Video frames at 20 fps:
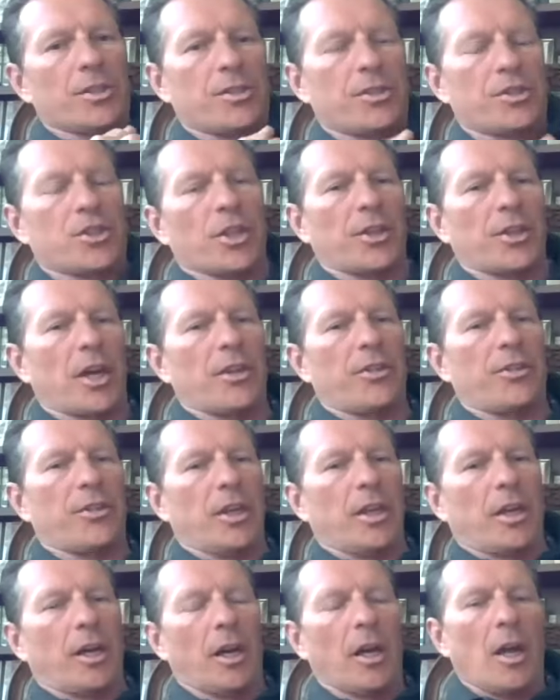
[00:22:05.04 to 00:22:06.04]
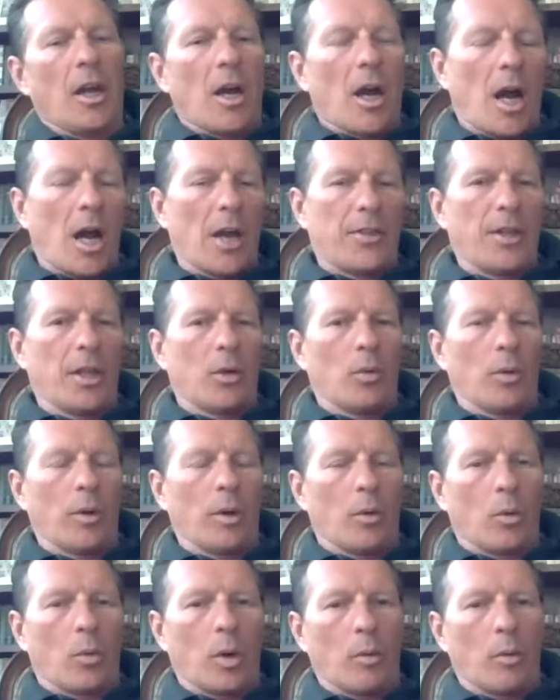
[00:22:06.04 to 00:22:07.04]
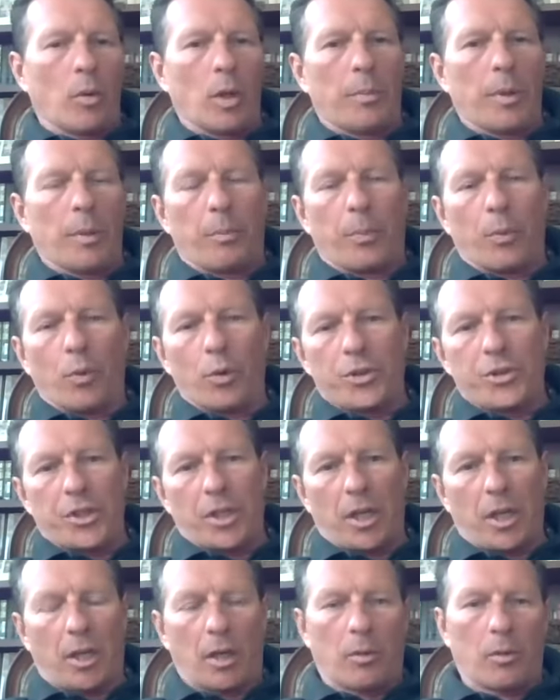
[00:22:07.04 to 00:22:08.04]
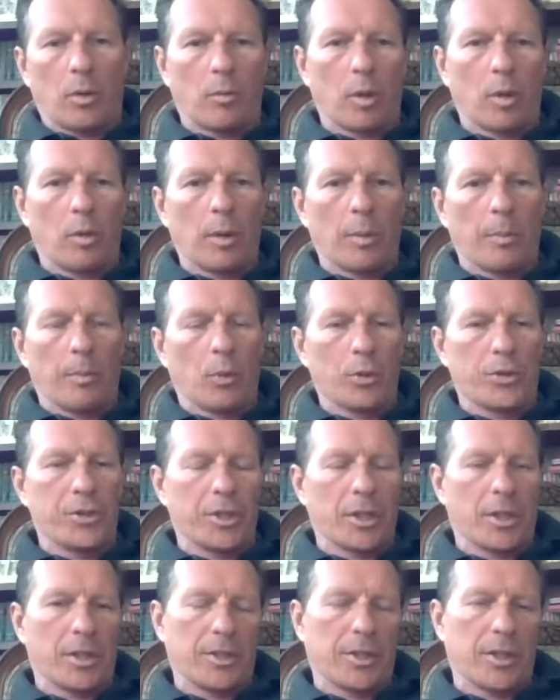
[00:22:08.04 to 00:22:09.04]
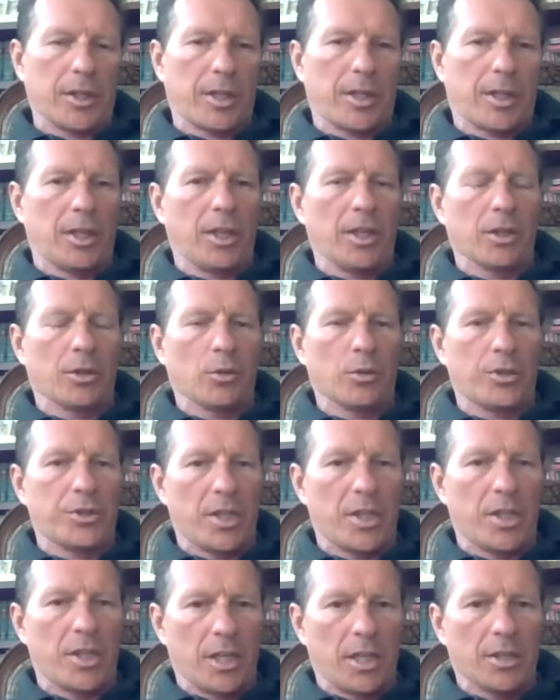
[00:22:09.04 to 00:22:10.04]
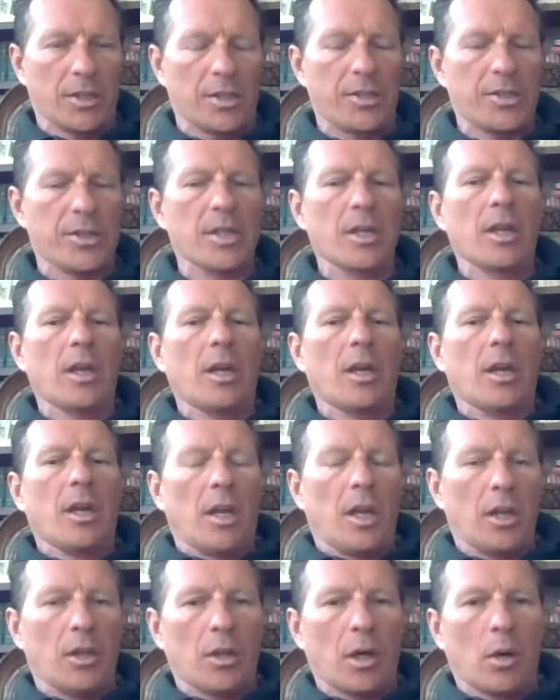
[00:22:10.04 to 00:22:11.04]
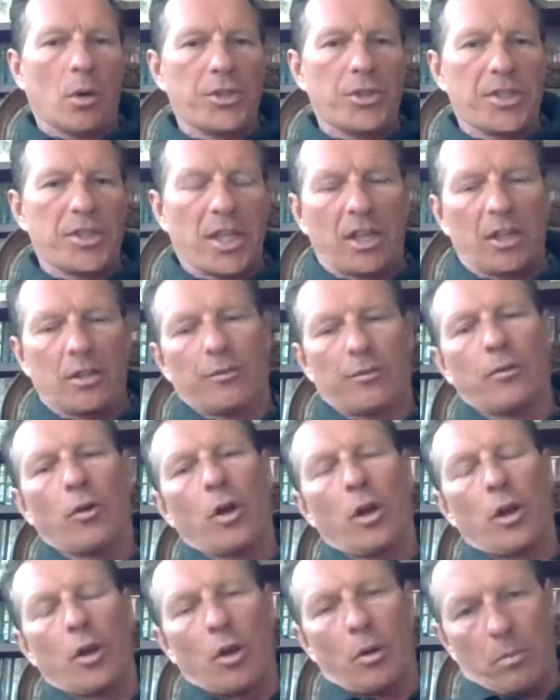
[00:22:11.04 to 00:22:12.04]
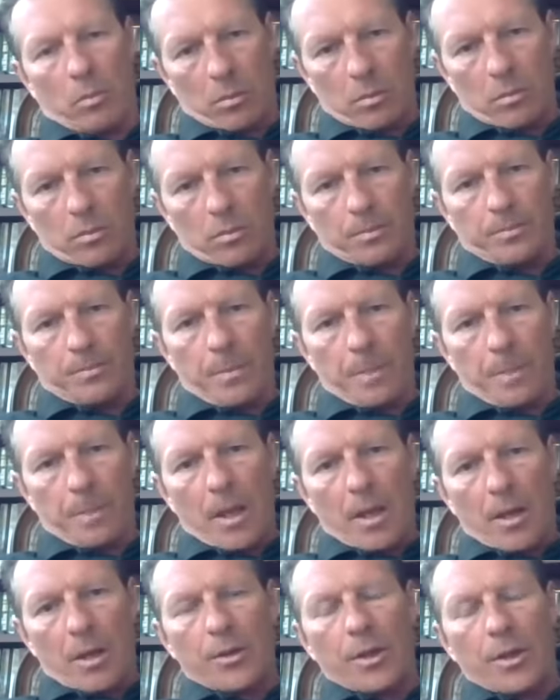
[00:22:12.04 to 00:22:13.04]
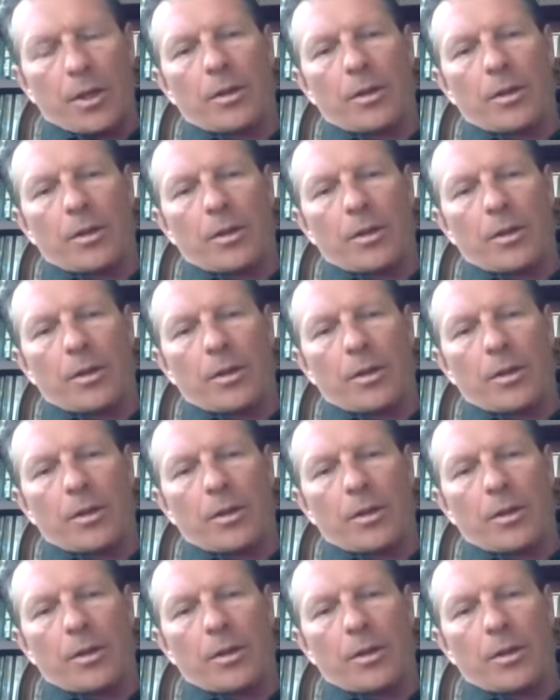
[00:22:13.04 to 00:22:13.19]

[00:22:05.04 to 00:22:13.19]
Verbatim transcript: Jed, I think I think we, we will be putting we will be putting the key routines in our second volume. yeah.